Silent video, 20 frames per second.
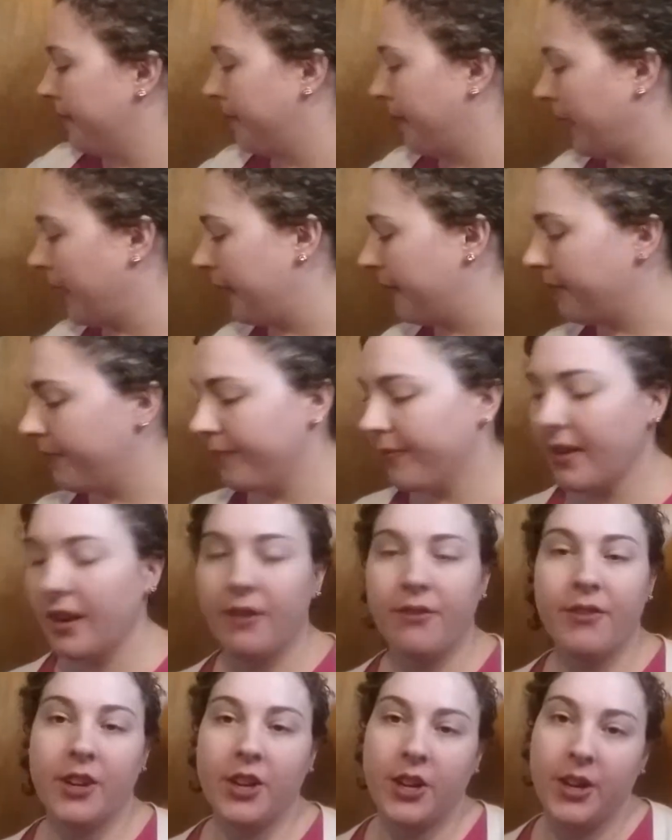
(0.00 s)
but
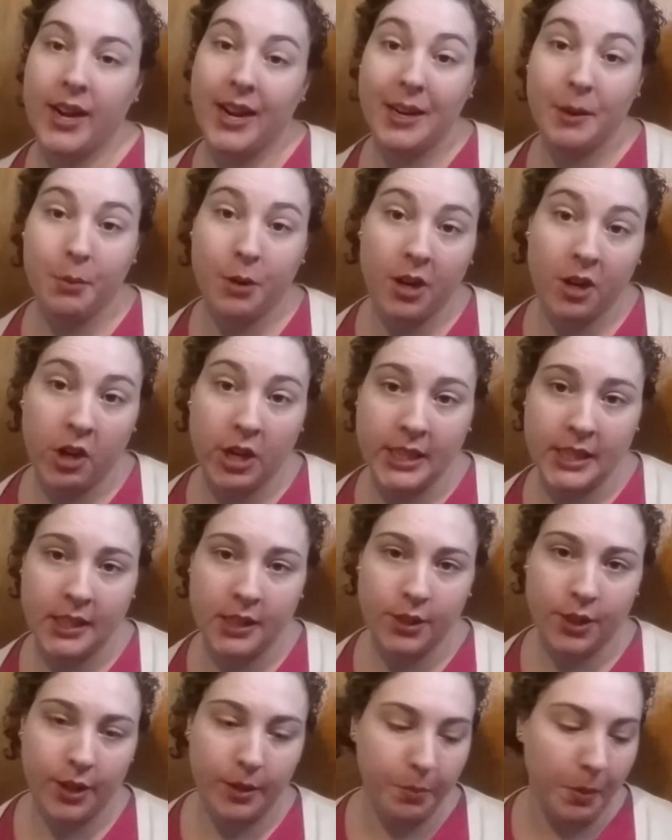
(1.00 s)
I figure any progress
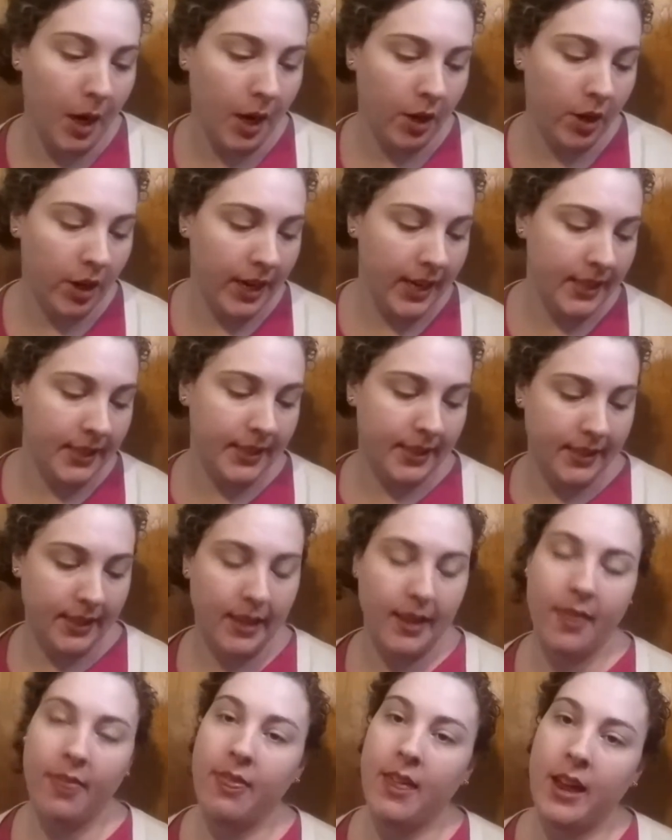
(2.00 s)
is good progress.
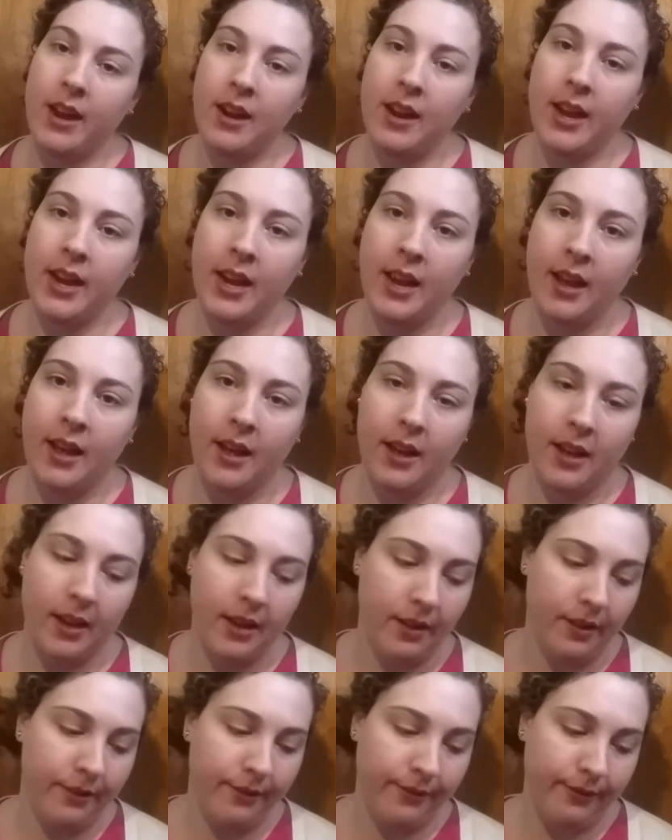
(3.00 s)
Then I
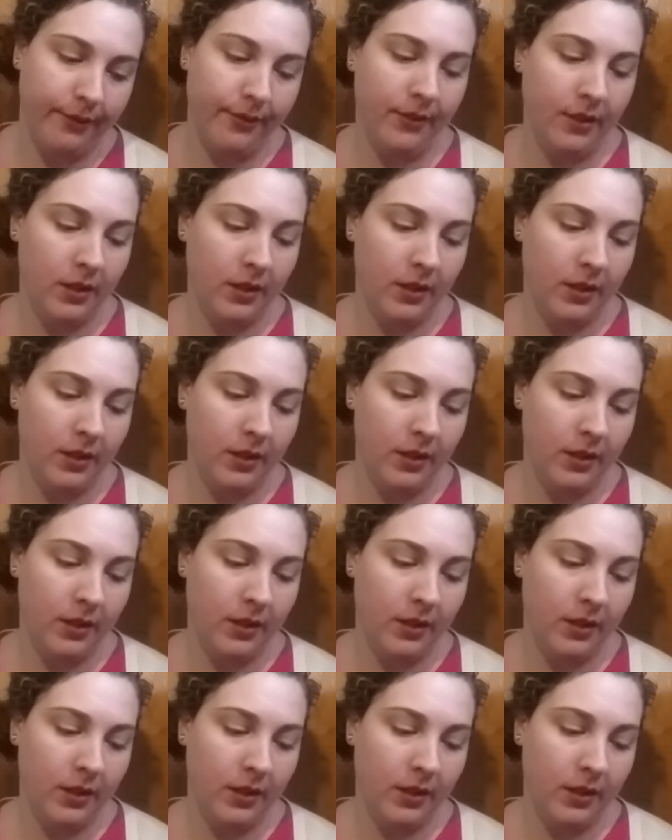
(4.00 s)
have